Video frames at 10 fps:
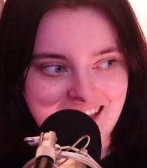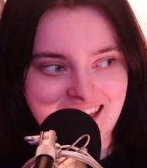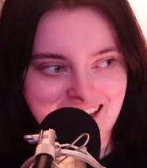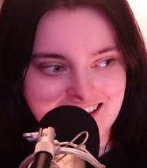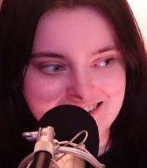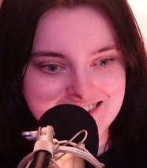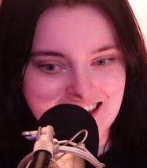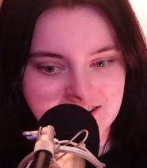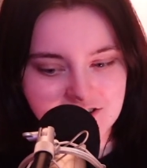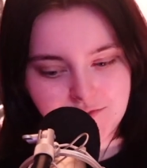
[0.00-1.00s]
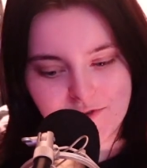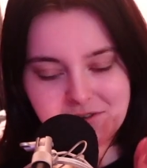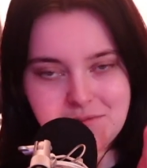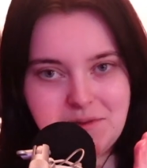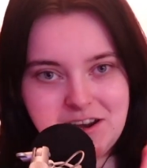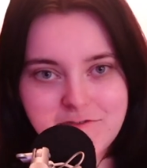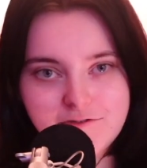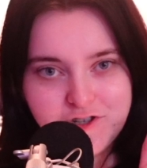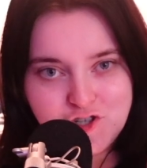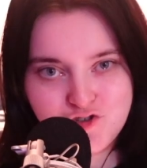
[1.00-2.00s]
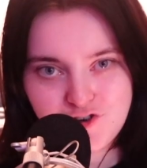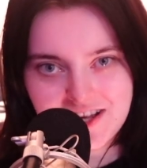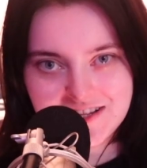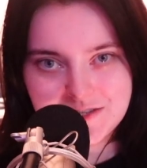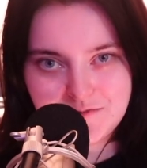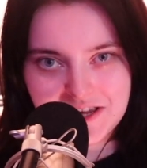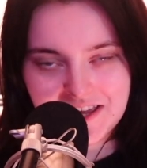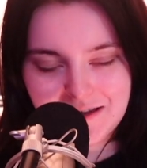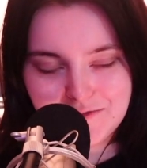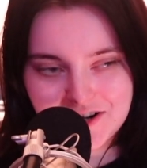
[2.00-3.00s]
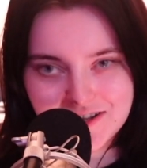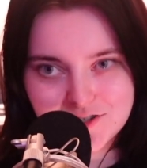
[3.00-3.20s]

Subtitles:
and actually plug my microphone straight into my camera.